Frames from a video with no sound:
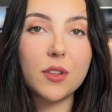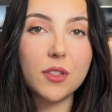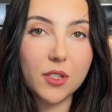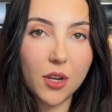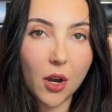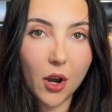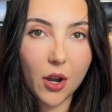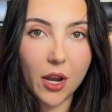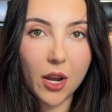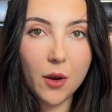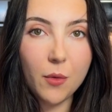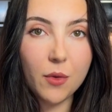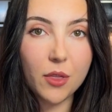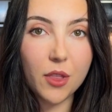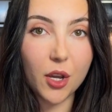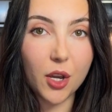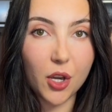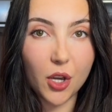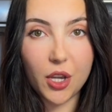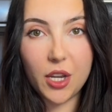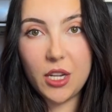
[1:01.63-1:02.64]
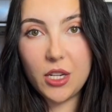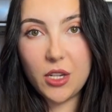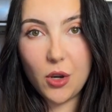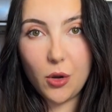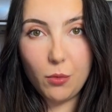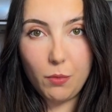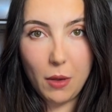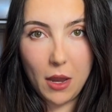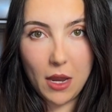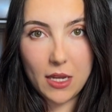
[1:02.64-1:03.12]
starting with a cookie
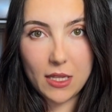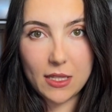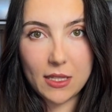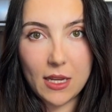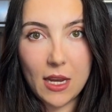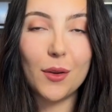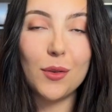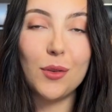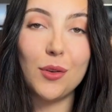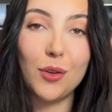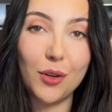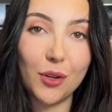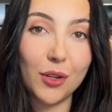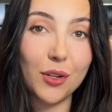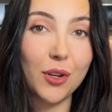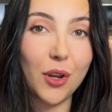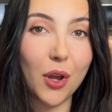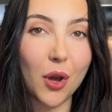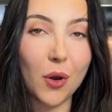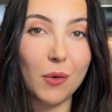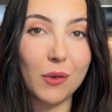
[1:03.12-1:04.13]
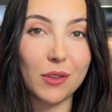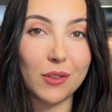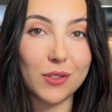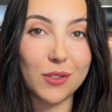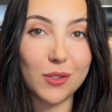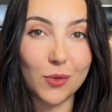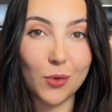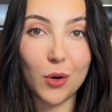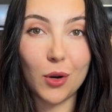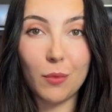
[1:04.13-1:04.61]
dough base. Now you could go with a
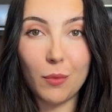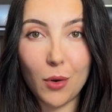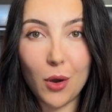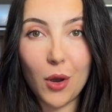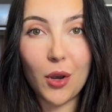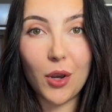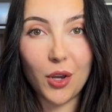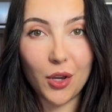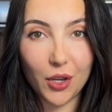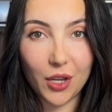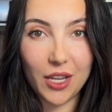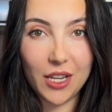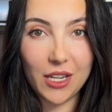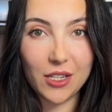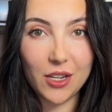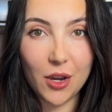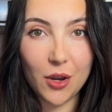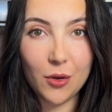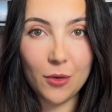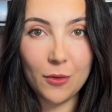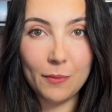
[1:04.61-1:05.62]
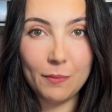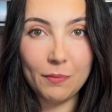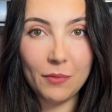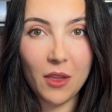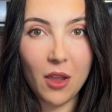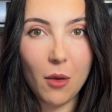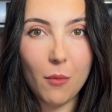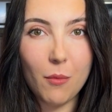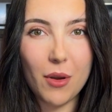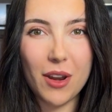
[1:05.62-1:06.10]
store-bought cookie dough,
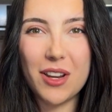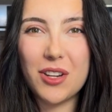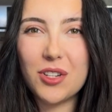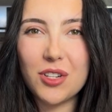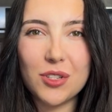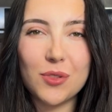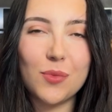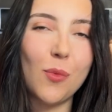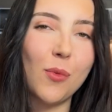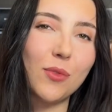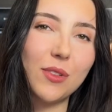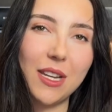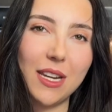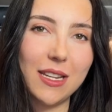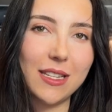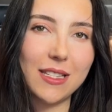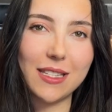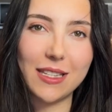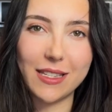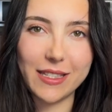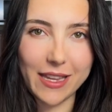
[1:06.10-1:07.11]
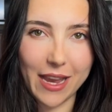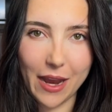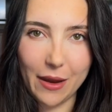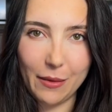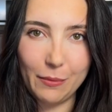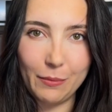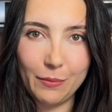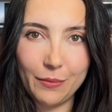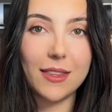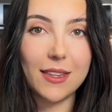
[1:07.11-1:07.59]
but it just won't taste the
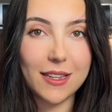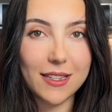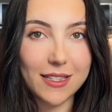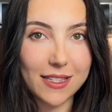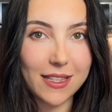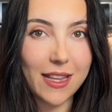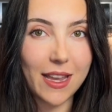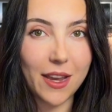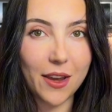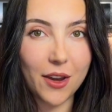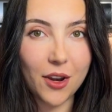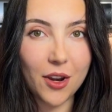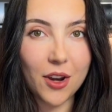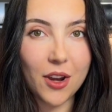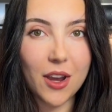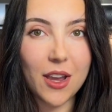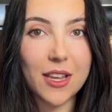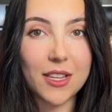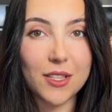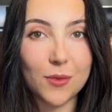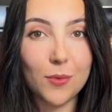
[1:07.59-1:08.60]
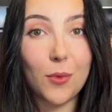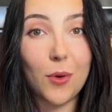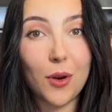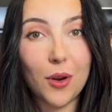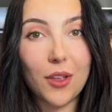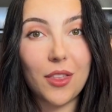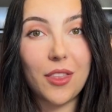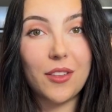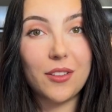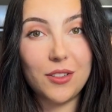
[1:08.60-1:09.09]
same. This layer is
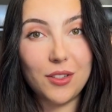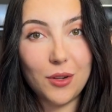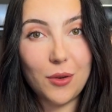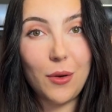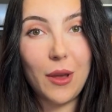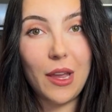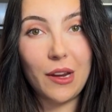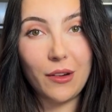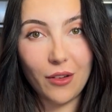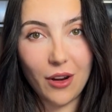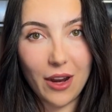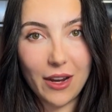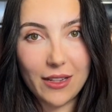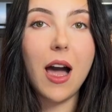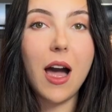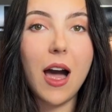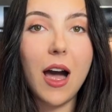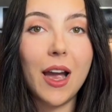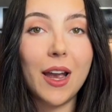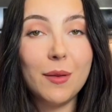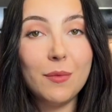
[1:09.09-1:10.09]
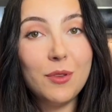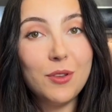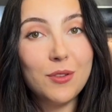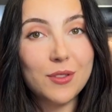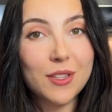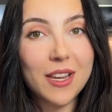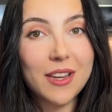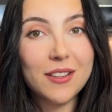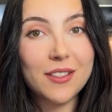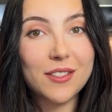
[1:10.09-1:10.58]
worth doing right. I'm
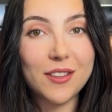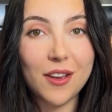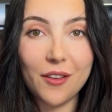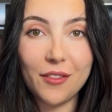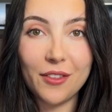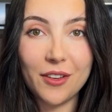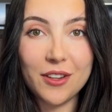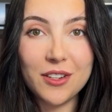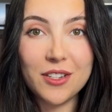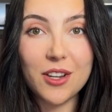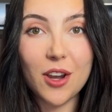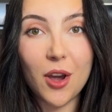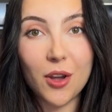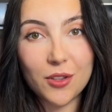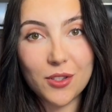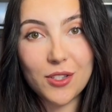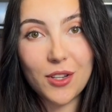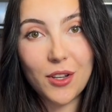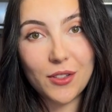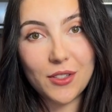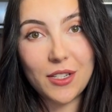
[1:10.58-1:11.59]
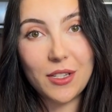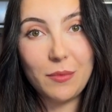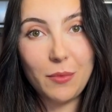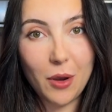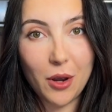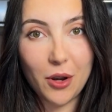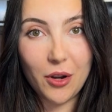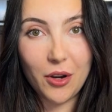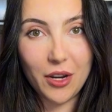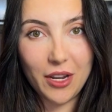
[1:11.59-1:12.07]
using softened unsalted
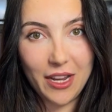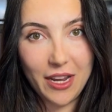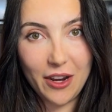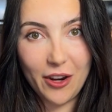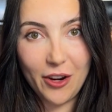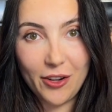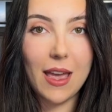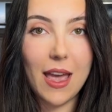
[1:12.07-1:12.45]
butter here,